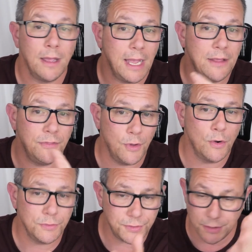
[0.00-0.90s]
And
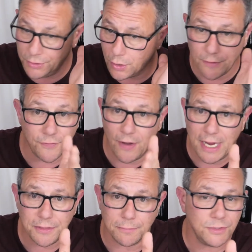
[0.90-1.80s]
those, and you can
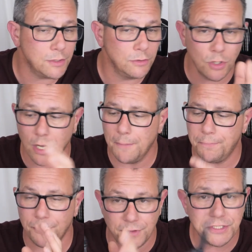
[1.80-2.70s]
find them. You can look
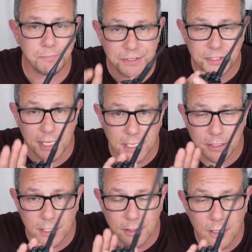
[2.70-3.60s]
up this
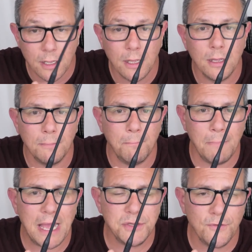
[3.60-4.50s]
particular
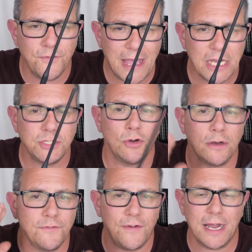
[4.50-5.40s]
manufacturer
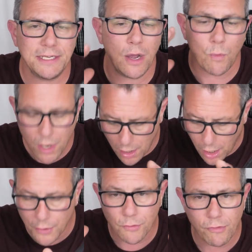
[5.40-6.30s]
and find out what
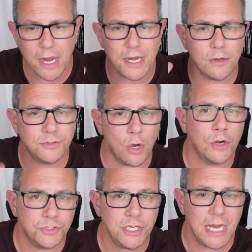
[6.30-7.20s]
other radios
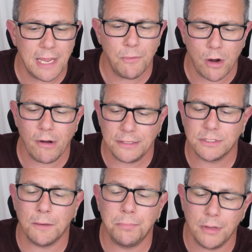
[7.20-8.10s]
are GMRS
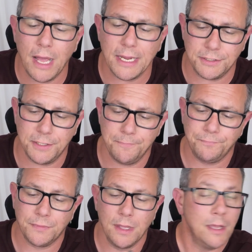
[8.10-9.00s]
compliant.
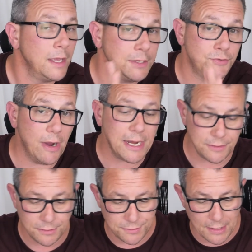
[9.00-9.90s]
It's
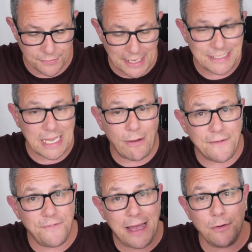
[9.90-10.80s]
great. That's how I
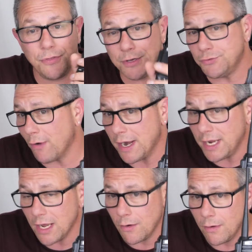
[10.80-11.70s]
found this
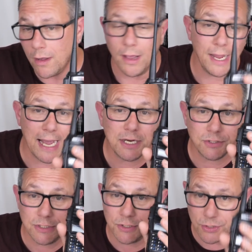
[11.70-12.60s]
radio. I
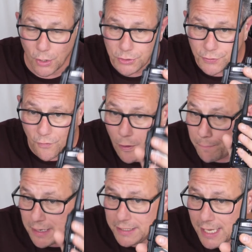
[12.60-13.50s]
actually searched for
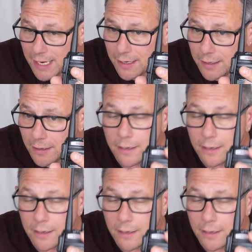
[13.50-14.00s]
BTECH